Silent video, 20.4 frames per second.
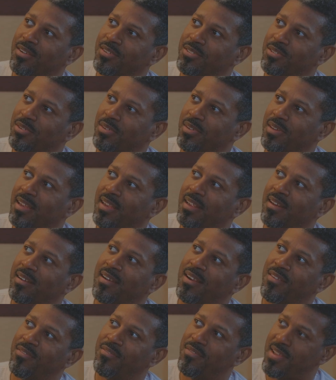or so
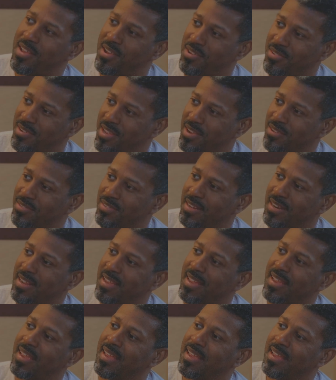later, I found out that
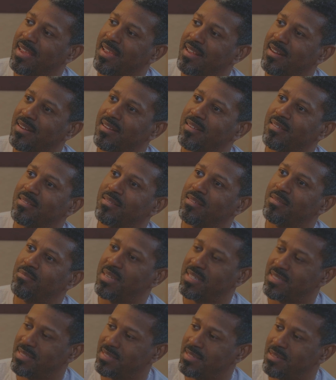I had
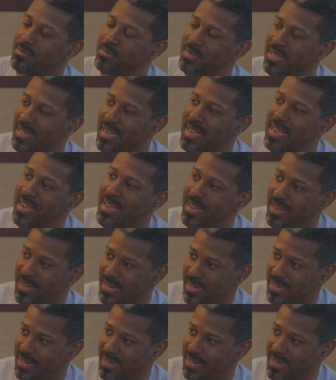my son, Makai.